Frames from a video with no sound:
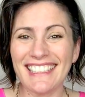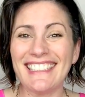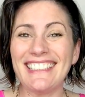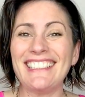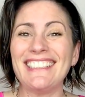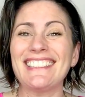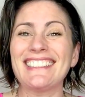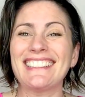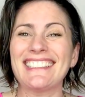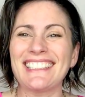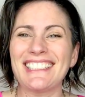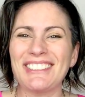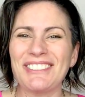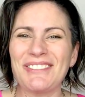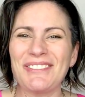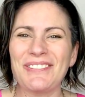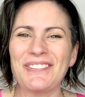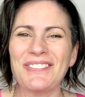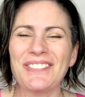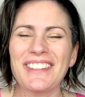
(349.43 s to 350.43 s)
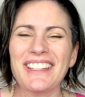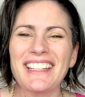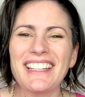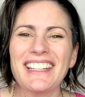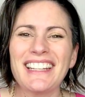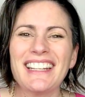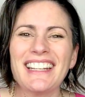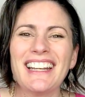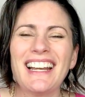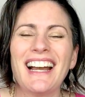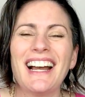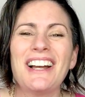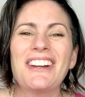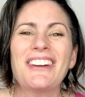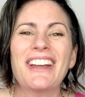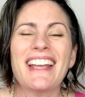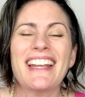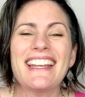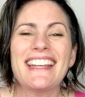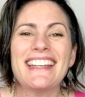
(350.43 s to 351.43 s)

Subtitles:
Awesome. Okay,